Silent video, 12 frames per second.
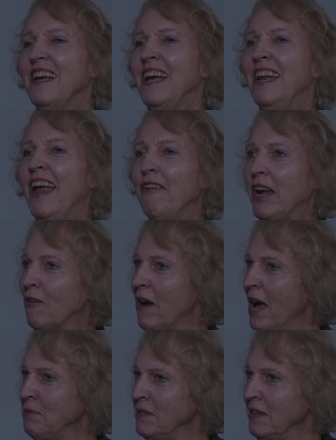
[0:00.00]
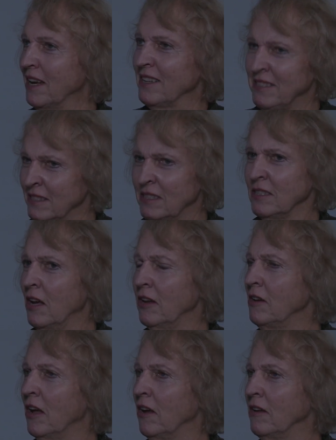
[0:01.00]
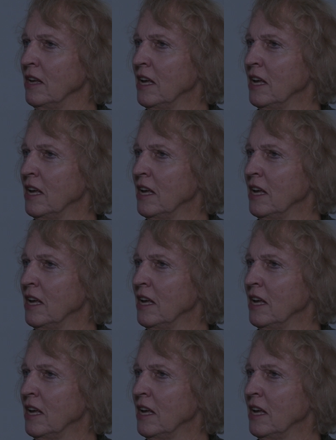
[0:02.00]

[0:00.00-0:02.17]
And Eric grabs me. He goes, no, no, no.